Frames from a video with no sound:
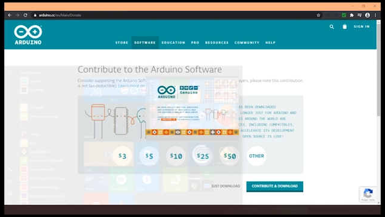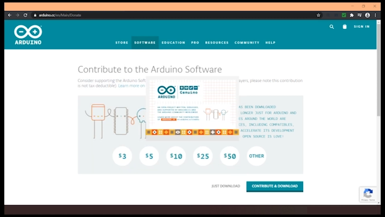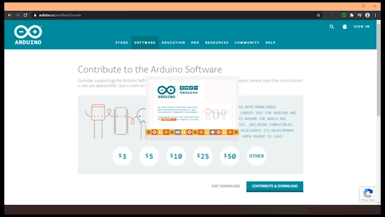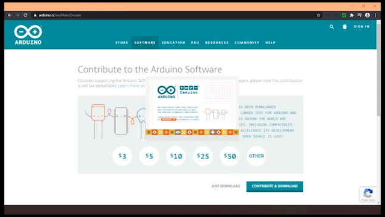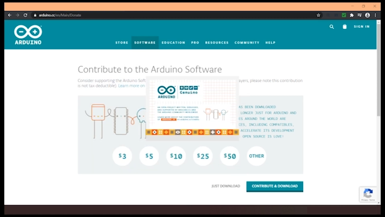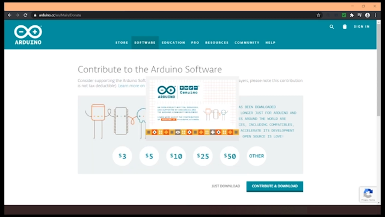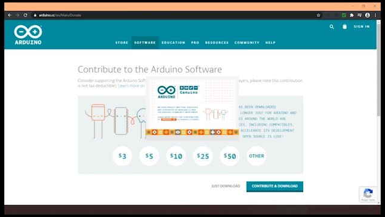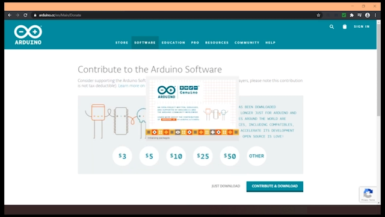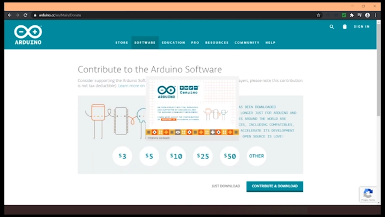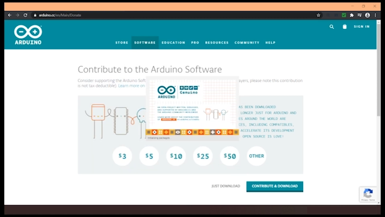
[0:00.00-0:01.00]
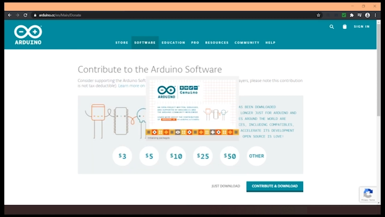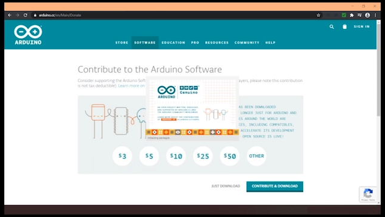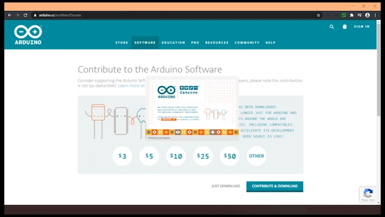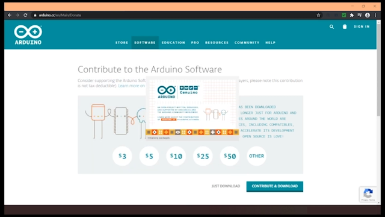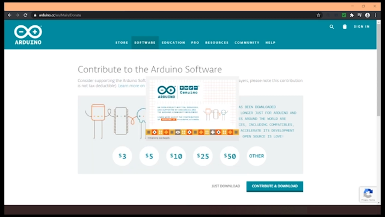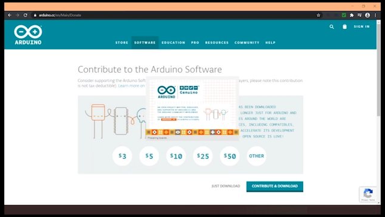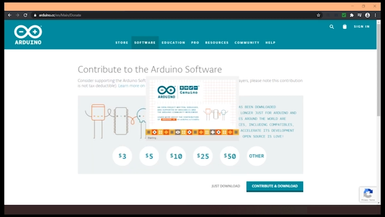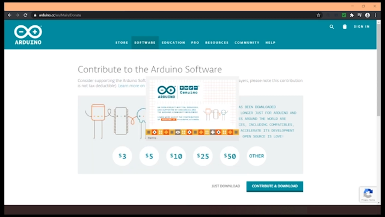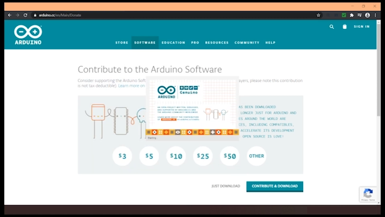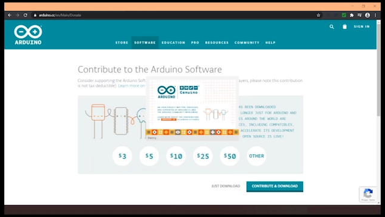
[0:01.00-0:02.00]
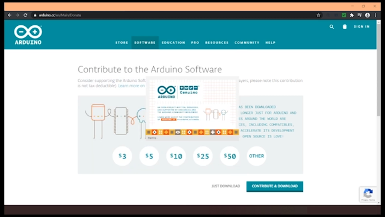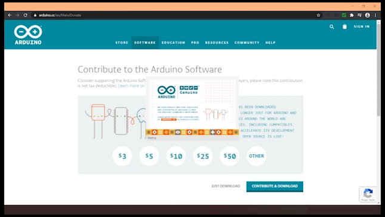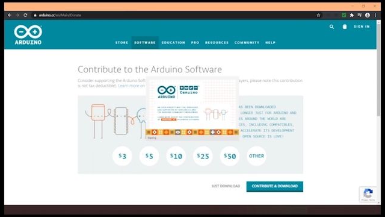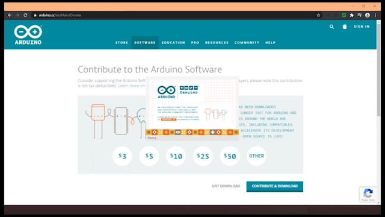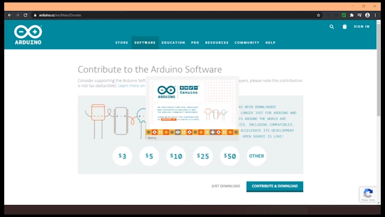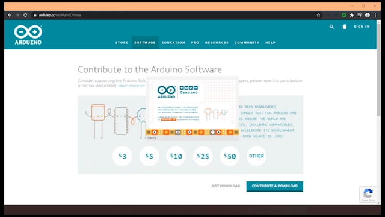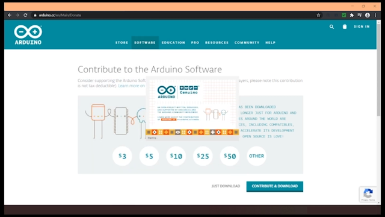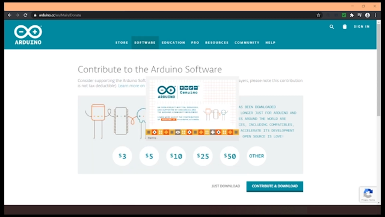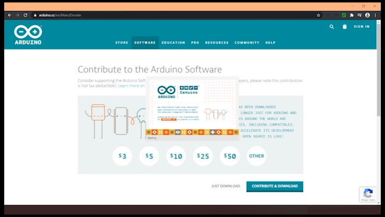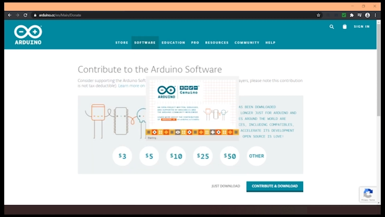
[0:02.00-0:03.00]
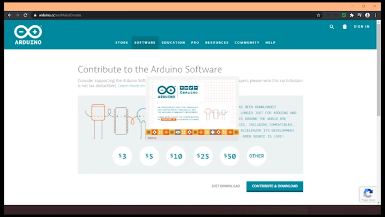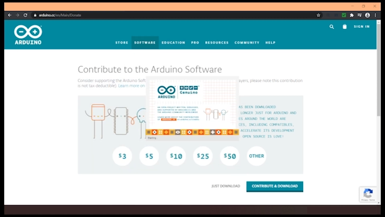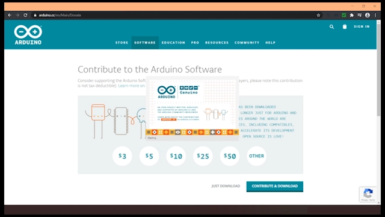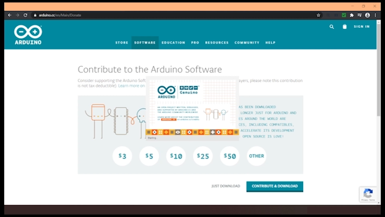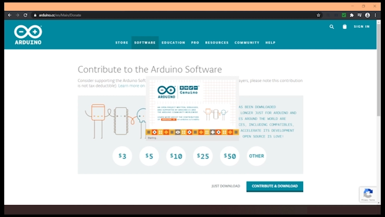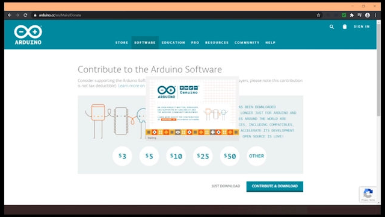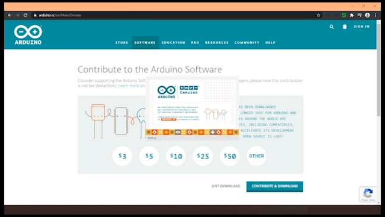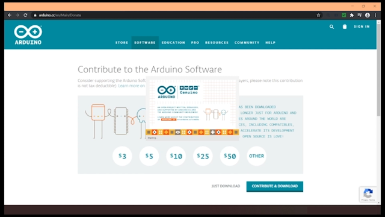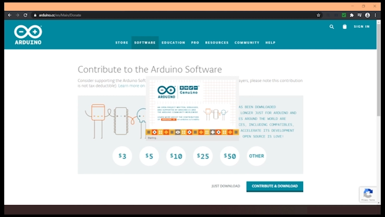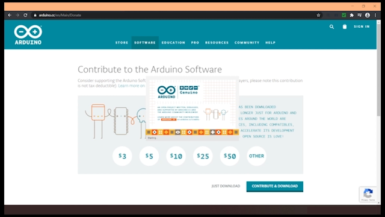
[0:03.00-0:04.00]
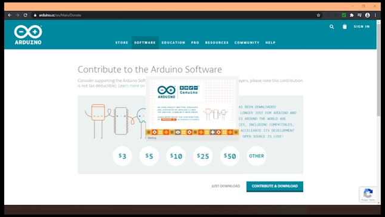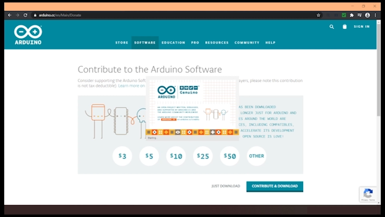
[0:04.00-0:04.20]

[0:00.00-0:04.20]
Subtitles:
No face is visible, so there are no lips to read.